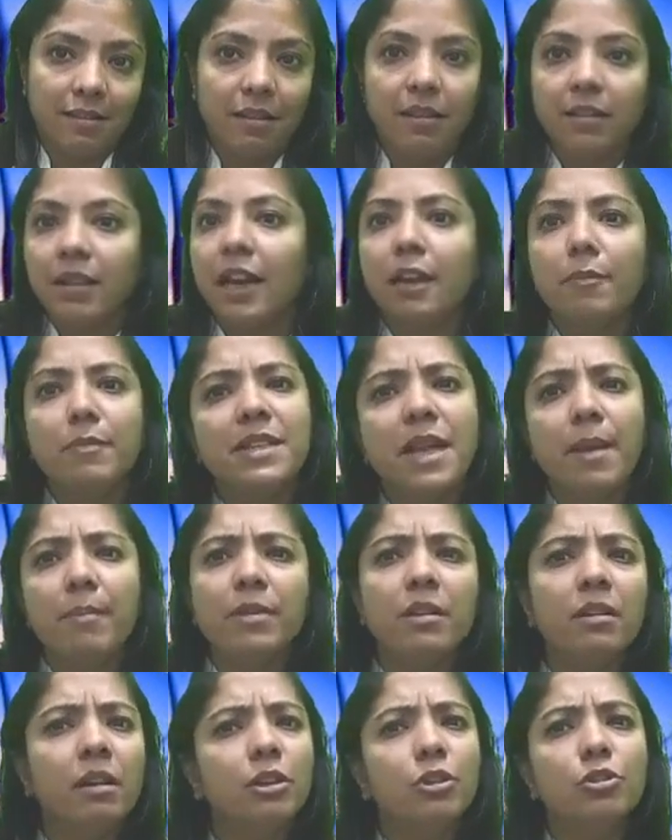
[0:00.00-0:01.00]
That means I'm
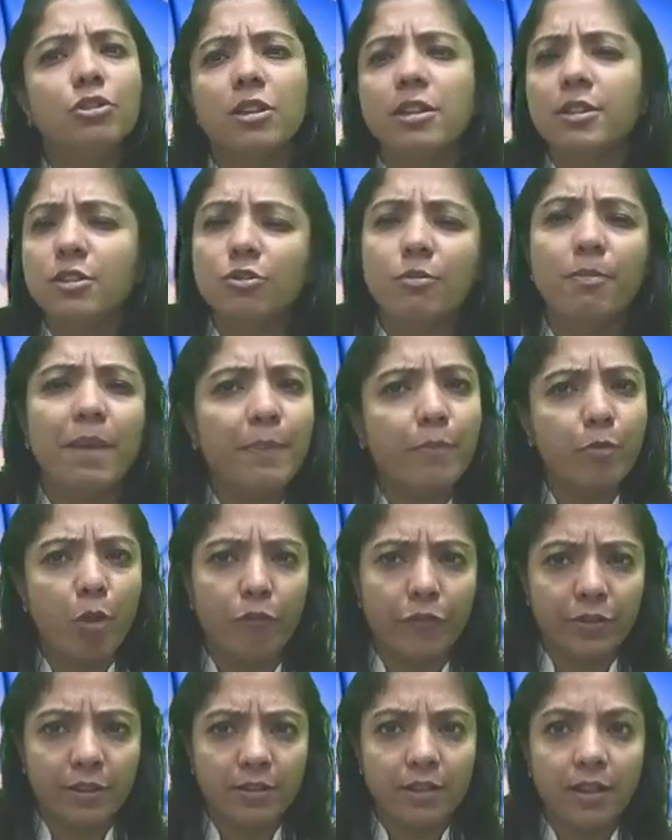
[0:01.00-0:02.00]
here just to make
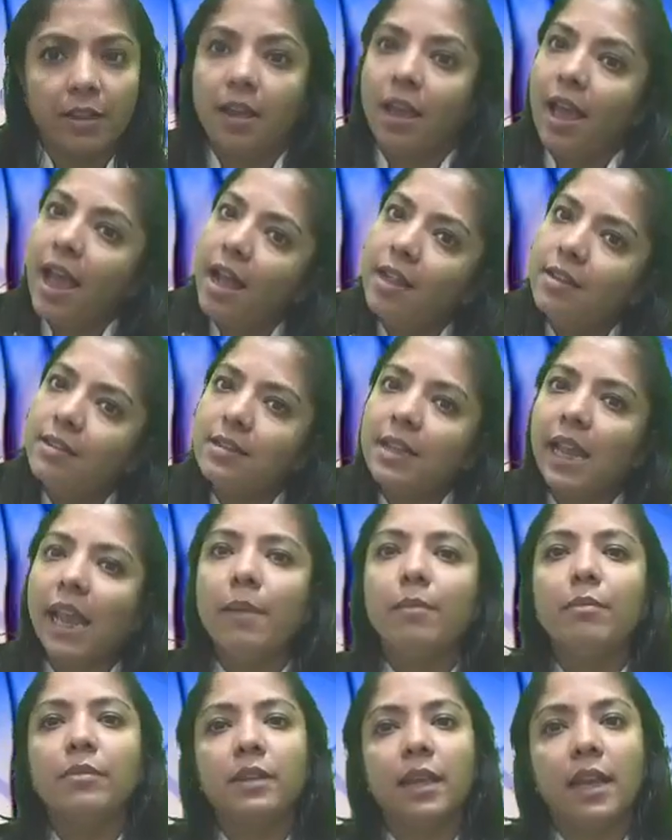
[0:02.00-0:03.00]
profits. And
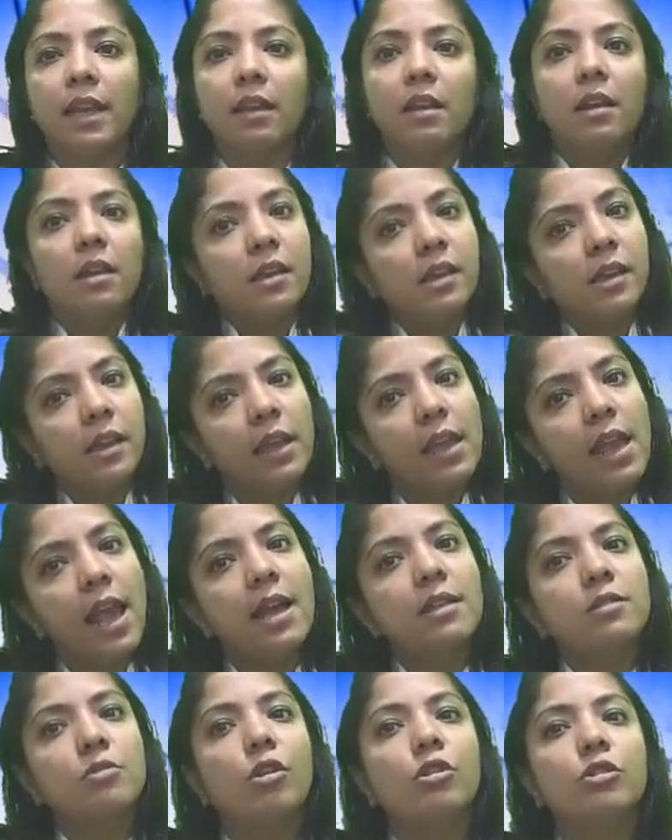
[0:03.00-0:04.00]
same thing, he has
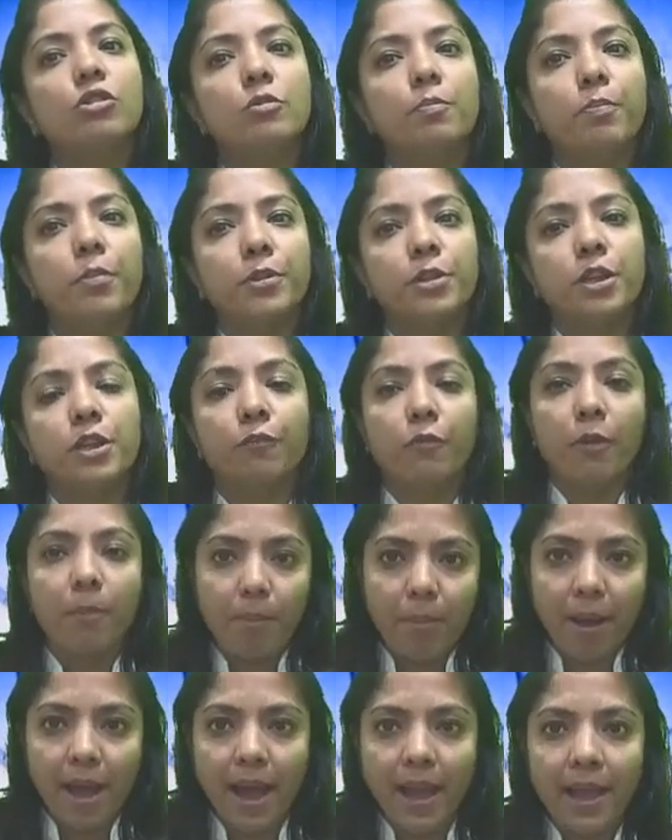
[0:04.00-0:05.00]
also purchased for
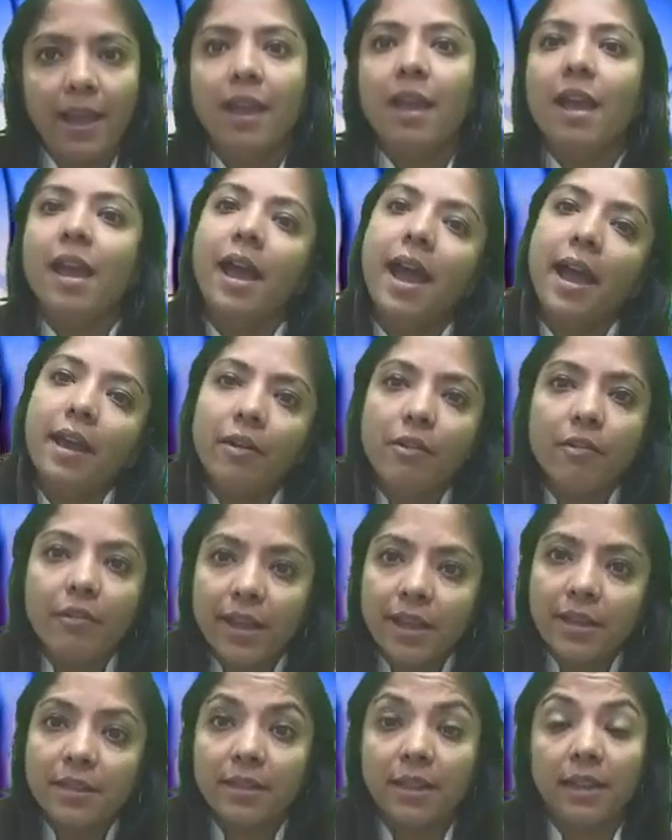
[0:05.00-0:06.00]
buy and
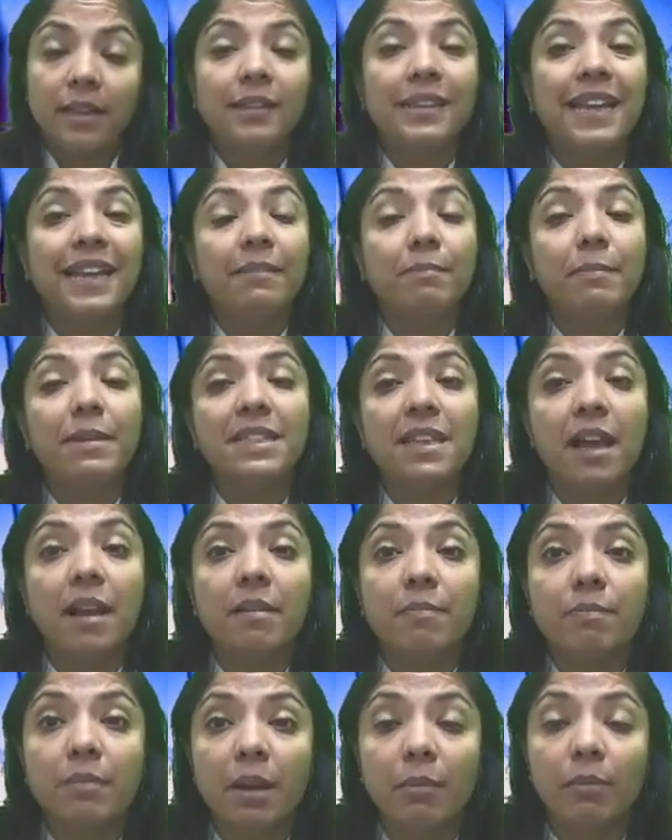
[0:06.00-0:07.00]
resale. That means our
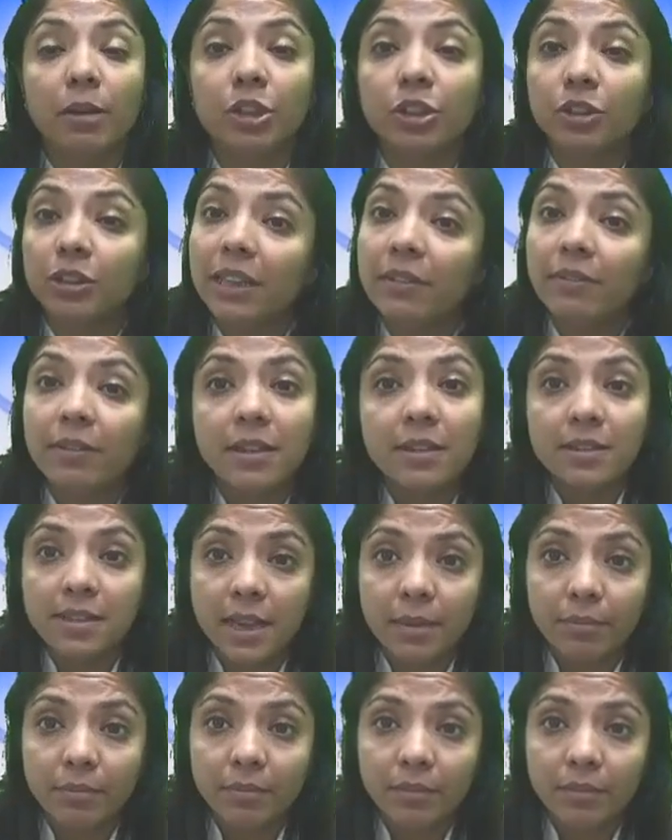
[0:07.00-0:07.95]
commercial level is same.